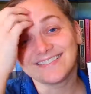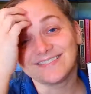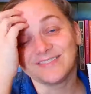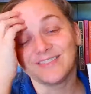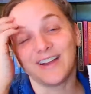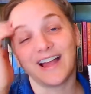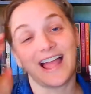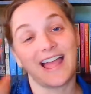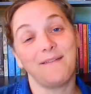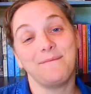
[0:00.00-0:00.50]

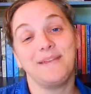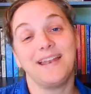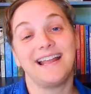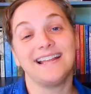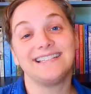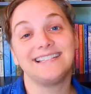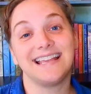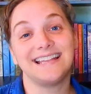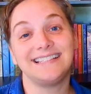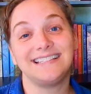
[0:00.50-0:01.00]
Well, I mean, I
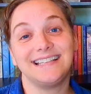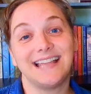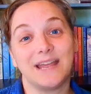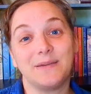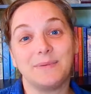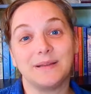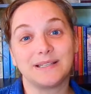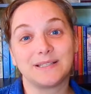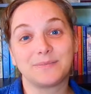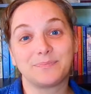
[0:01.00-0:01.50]
say today,
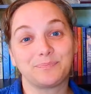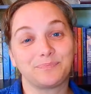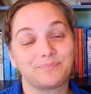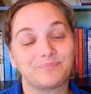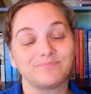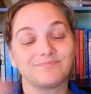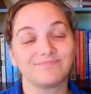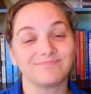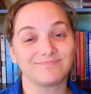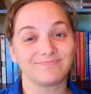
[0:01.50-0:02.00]
but
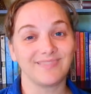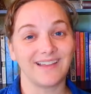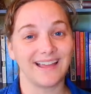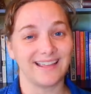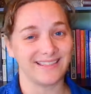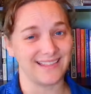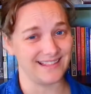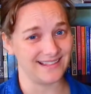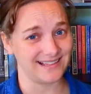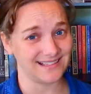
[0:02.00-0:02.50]
I
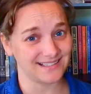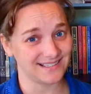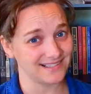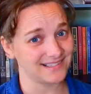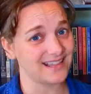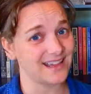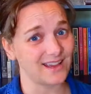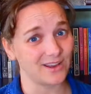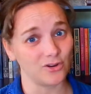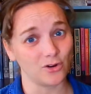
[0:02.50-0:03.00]
think this is
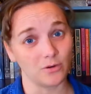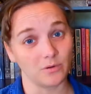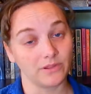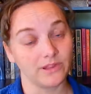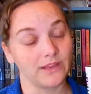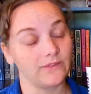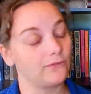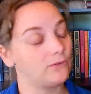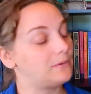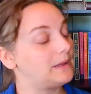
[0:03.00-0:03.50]
like a normal
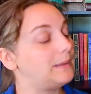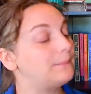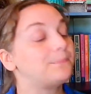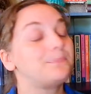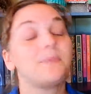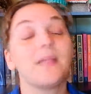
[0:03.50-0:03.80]
thing for me.